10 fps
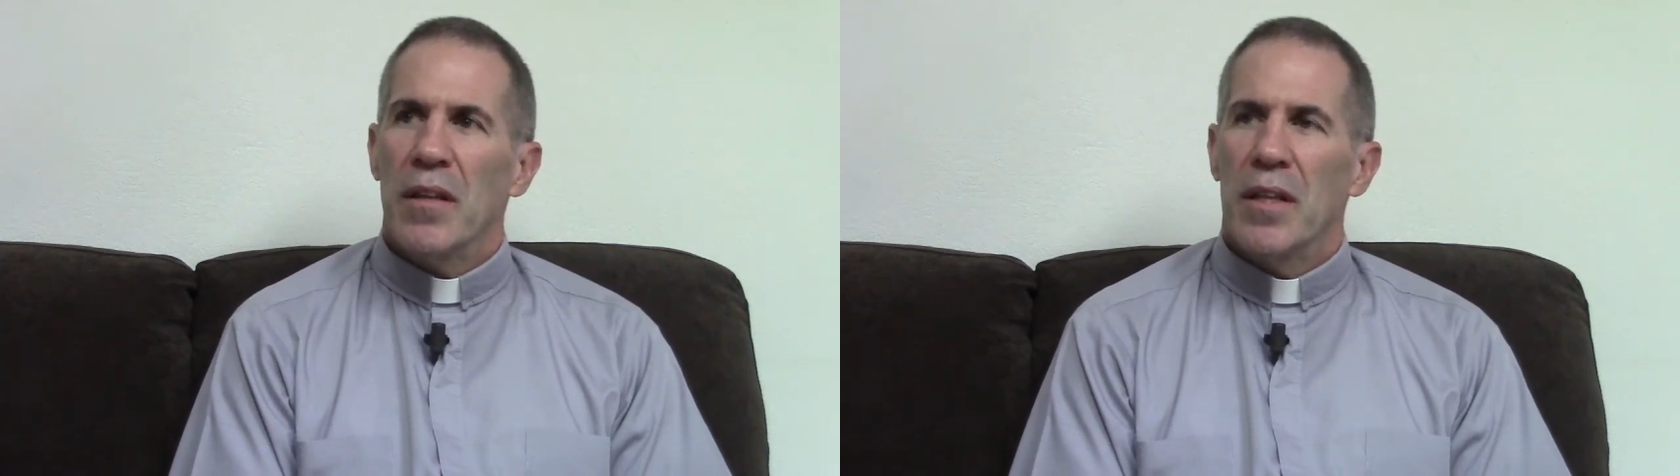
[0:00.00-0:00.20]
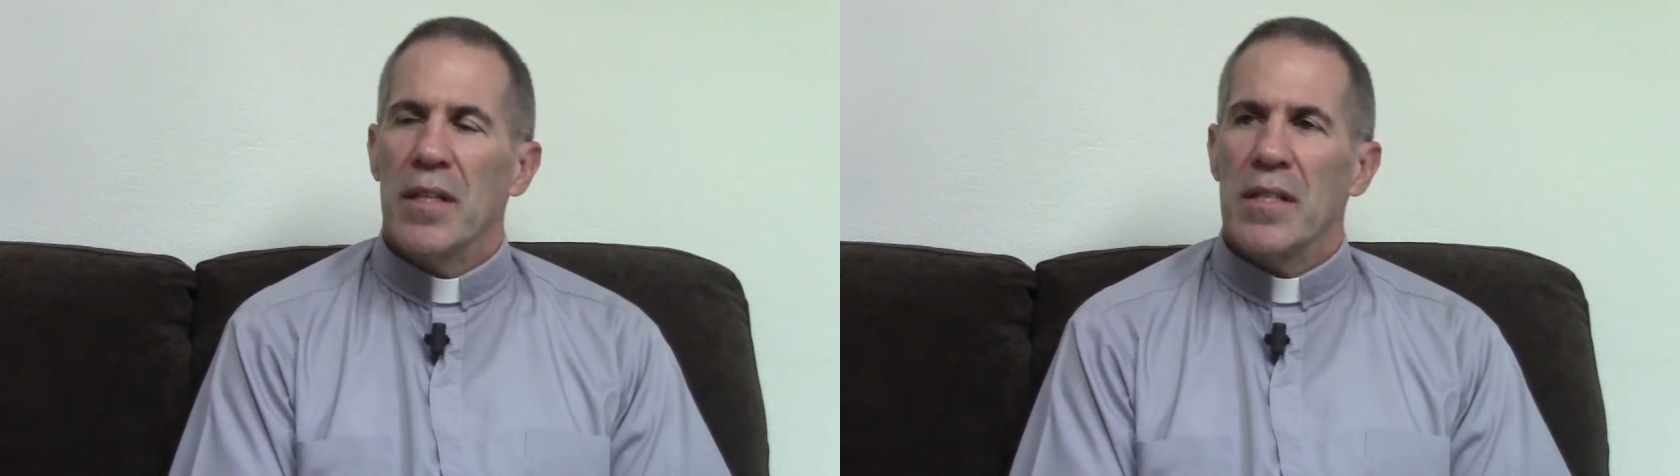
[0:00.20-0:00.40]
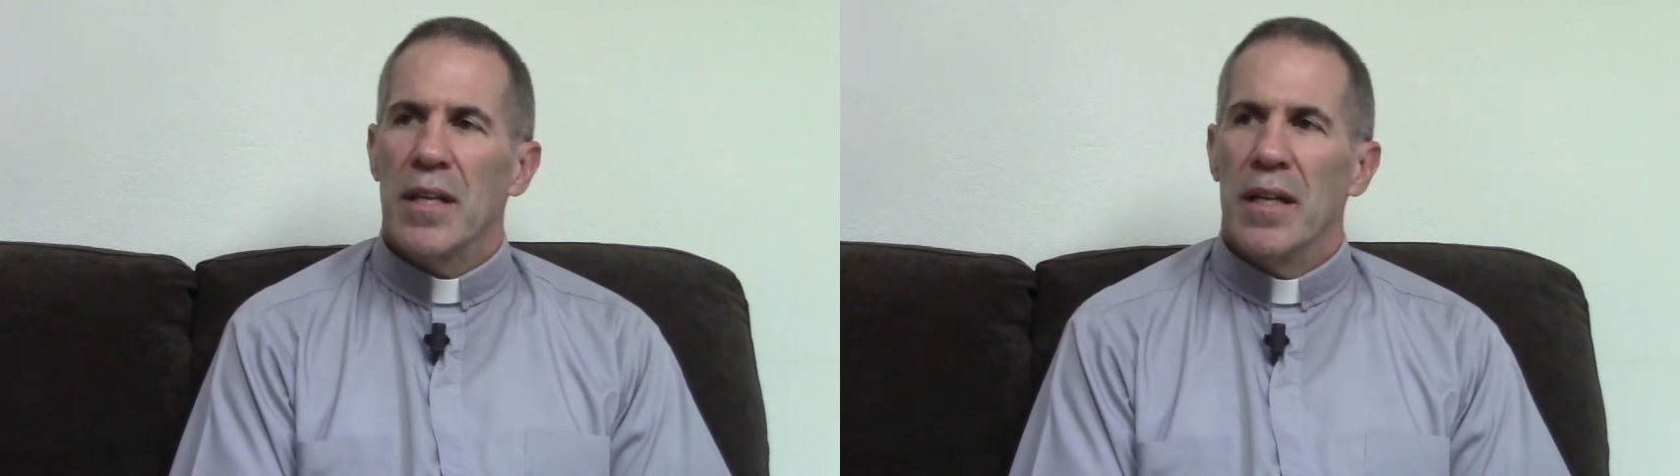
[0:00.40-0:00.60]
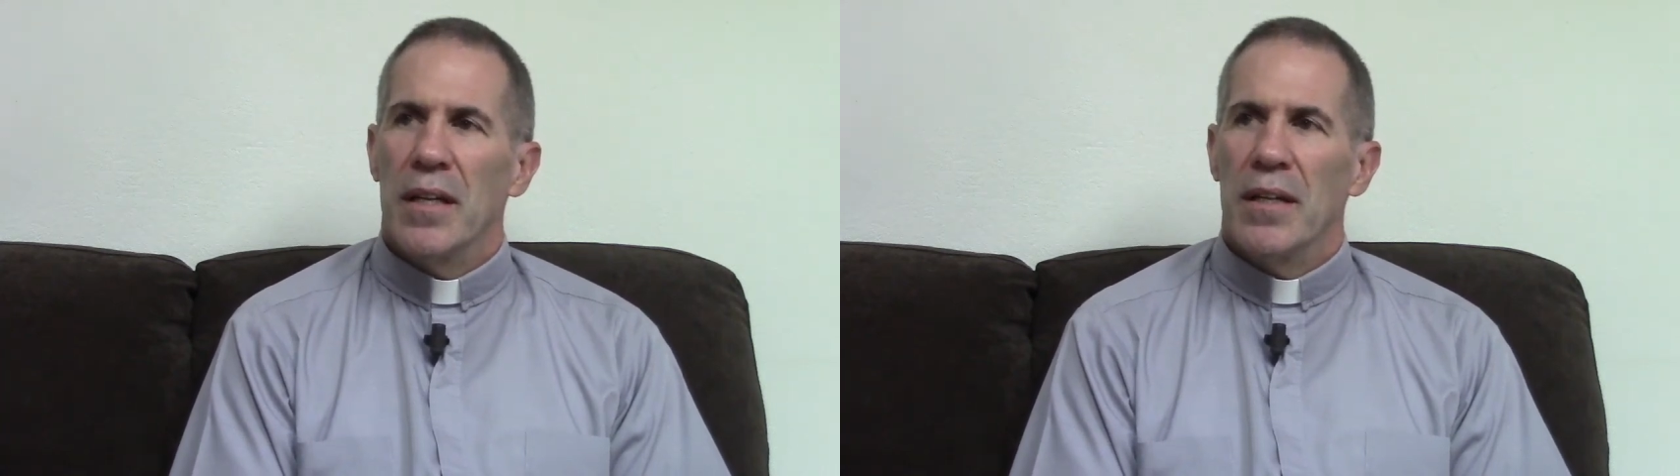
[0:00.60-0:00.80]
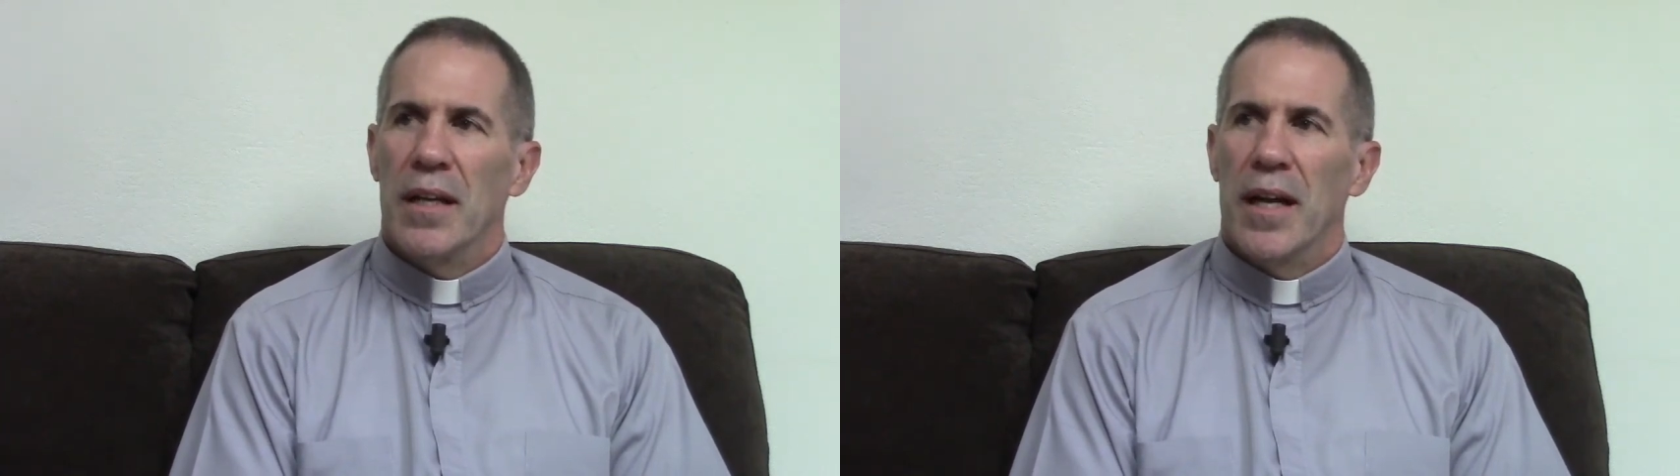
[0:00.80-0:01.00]
things
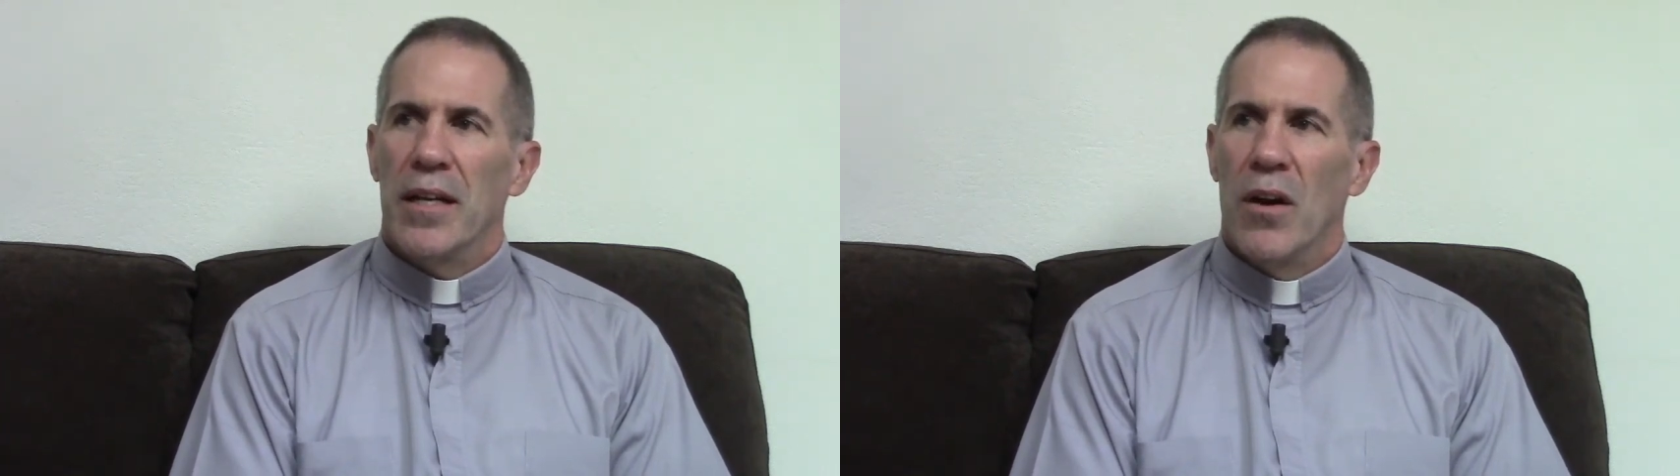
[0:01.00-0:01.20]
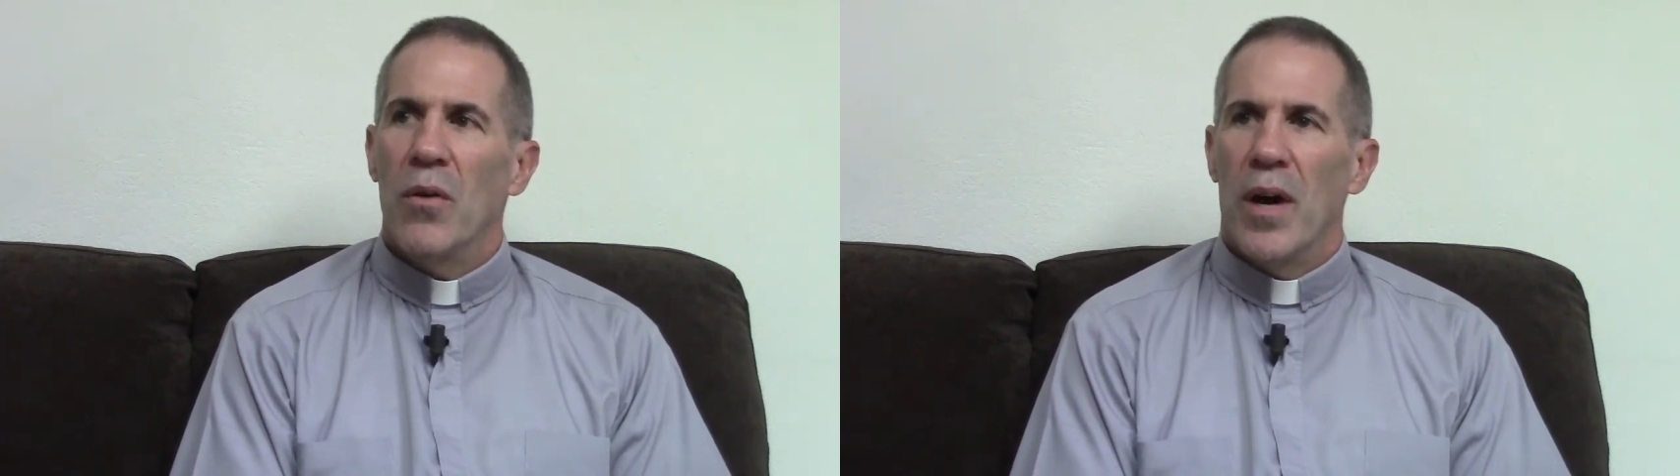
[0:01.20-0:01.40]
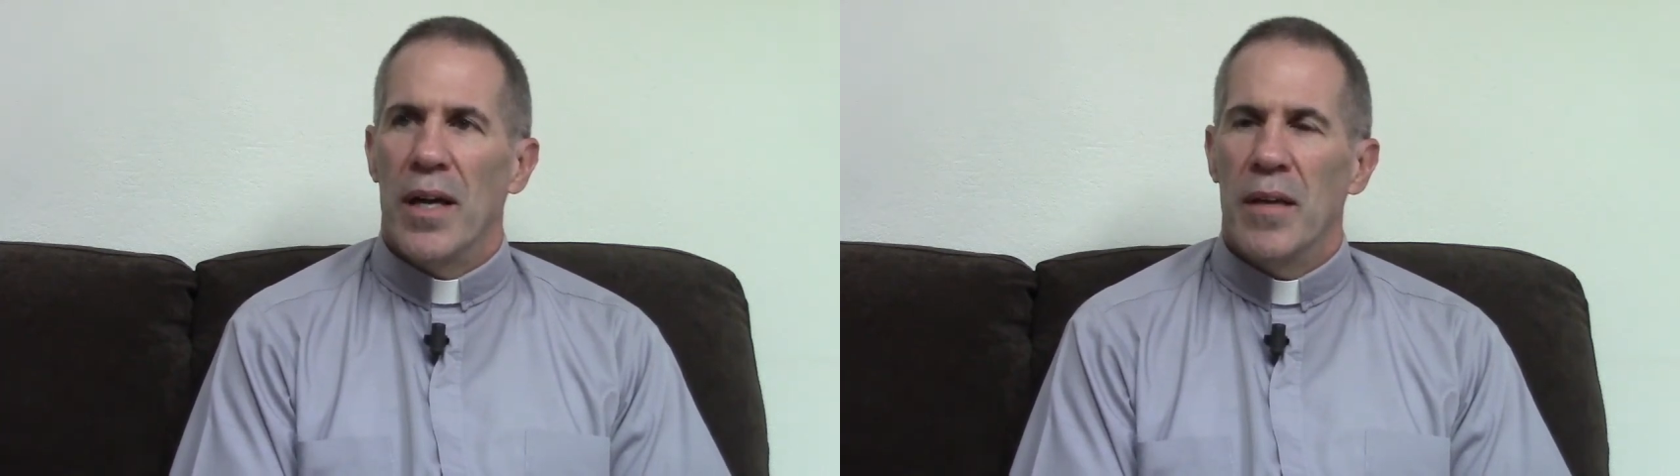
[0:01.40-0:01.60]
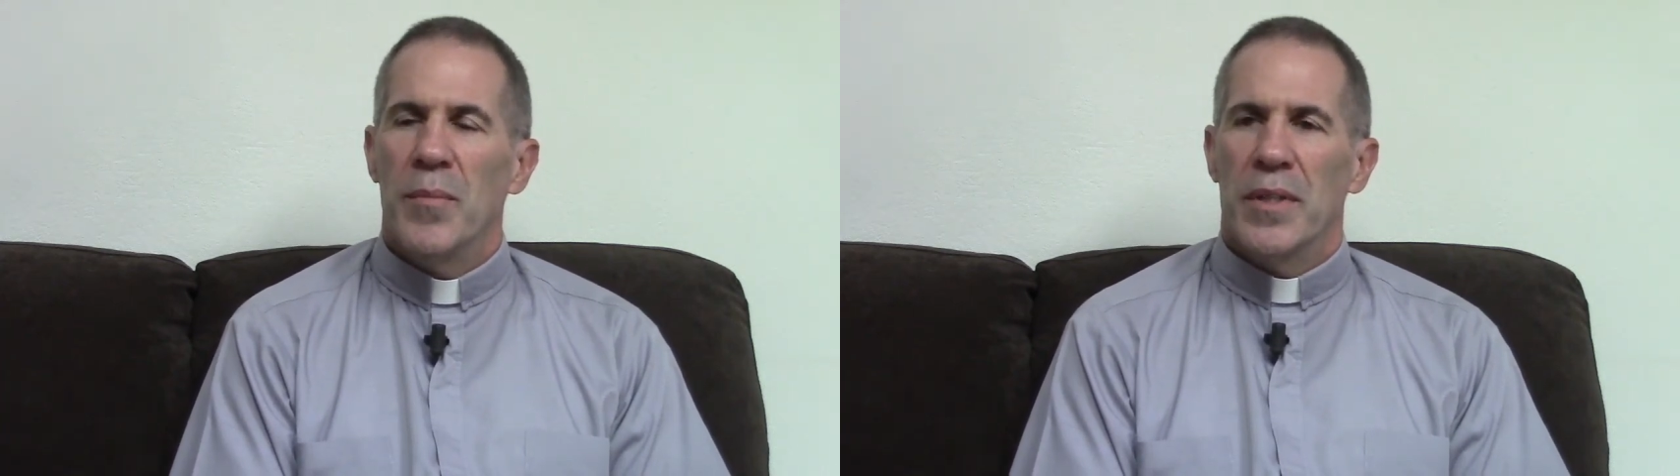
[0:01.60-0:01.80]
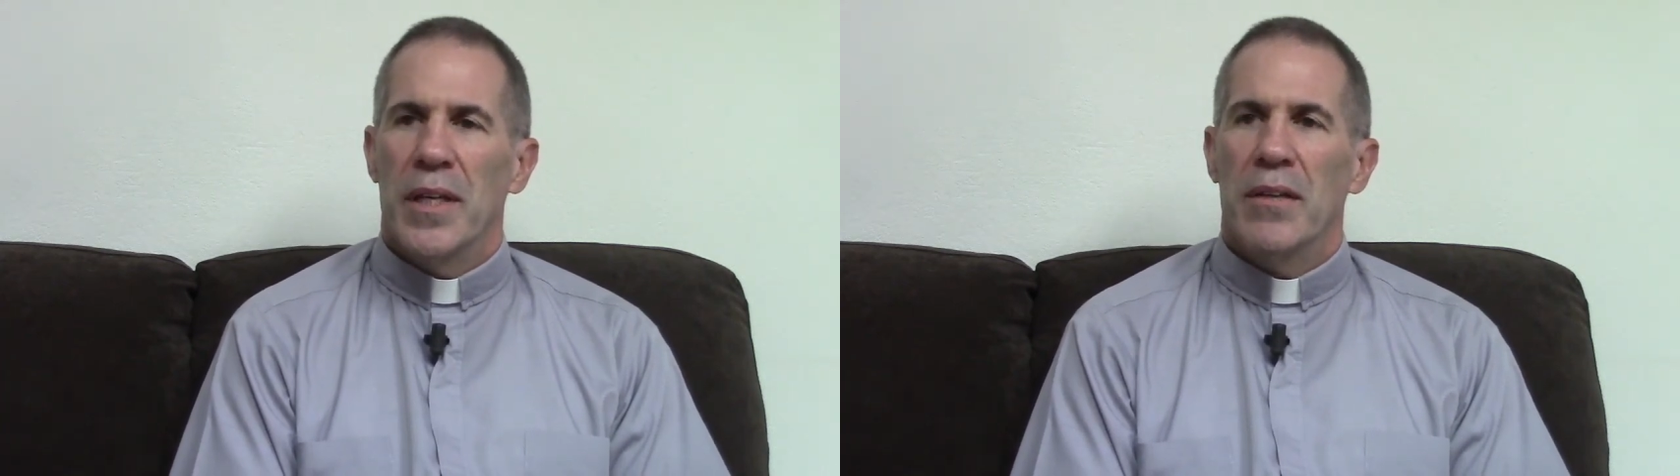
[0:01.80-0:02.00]
that I know I
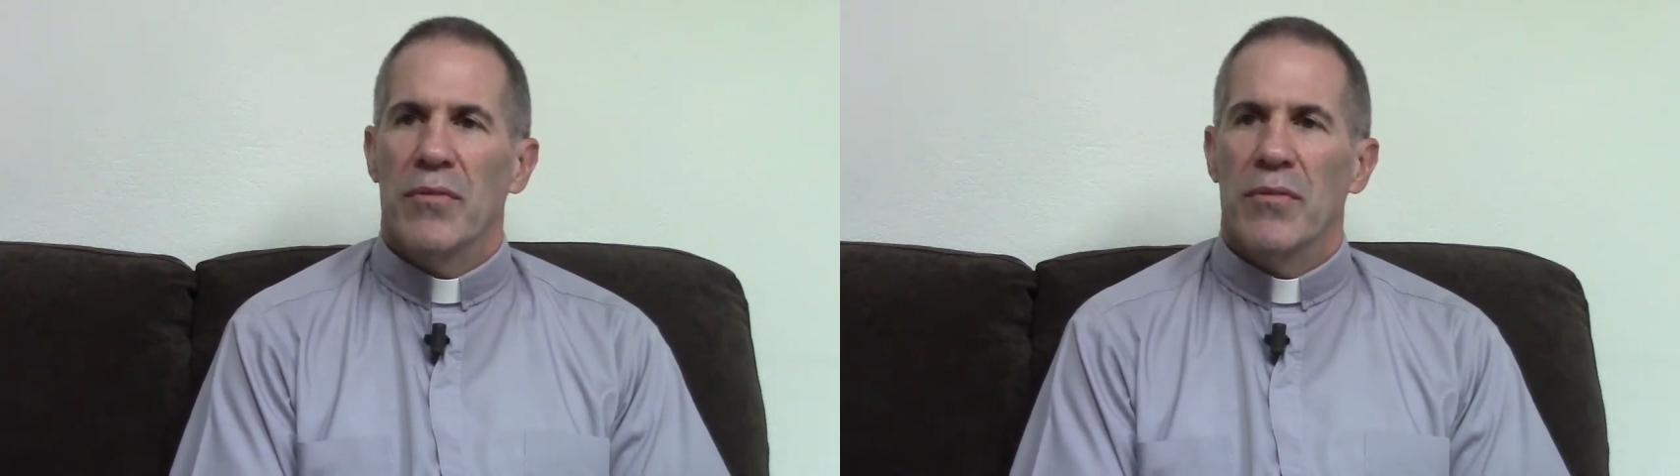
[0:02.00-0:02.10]
imitate